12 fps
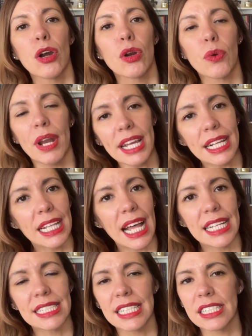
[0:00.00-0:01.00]
great
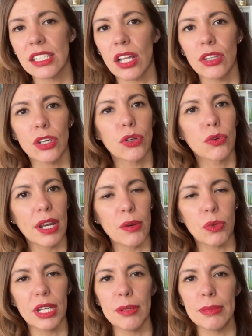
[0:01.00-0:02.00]
classics on there, great
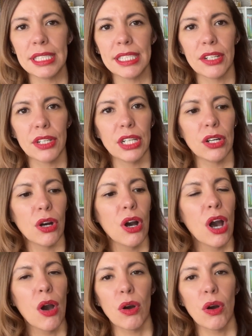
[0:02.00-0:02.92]
reading material.